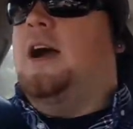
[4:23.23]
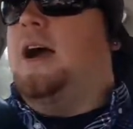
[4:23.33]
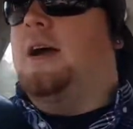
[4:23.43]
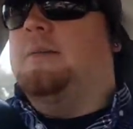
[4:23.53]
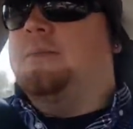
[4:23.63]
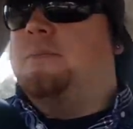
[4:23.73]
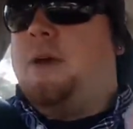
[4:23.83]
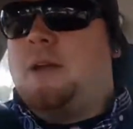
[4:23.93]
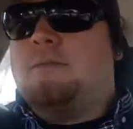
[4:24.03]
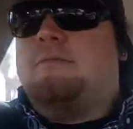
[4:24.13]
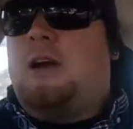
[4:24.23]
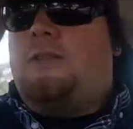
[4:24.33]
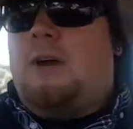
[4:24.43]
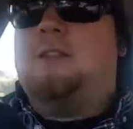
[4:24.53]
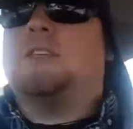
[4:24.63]
But
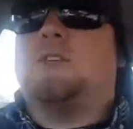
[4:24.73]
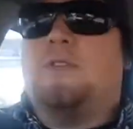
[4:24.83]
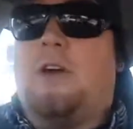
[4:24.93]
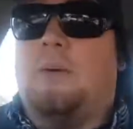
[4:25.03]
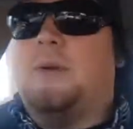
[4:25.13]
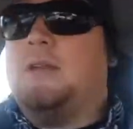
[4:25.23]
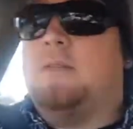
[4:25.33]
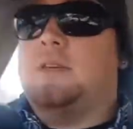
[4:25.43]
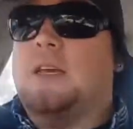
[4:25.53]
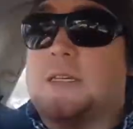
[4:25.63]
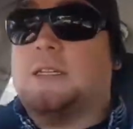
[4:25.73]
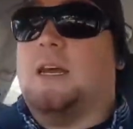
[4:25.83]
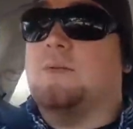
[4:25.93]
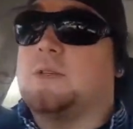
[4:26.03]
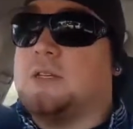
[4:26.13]
I find they're sort of helping.
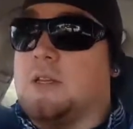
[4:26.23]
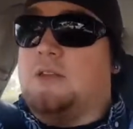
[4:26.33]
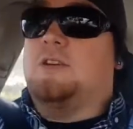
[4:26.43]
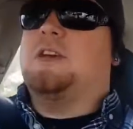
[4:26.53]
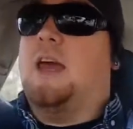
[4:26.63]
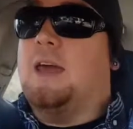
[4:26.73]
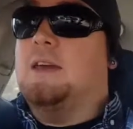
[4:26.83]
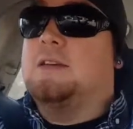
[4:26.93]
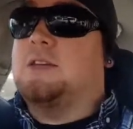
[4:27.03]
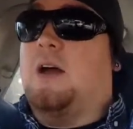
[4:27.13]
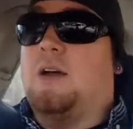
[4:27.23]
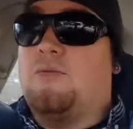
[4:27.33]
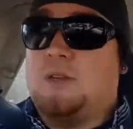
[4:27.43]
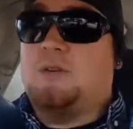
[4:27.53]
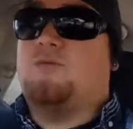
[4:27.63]
Yesterday was just a long day, so I
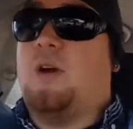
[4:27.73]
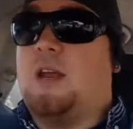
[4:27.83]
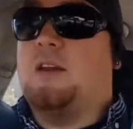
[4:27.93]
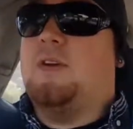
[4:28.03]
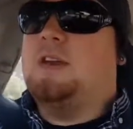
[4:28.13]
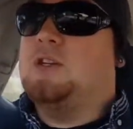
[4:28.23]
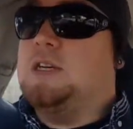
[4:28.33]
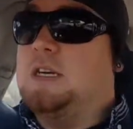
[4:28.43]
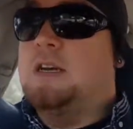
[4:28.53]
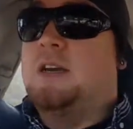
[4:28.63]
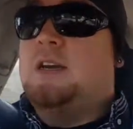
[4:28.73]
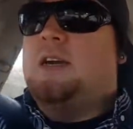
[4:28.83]
did run out of energy.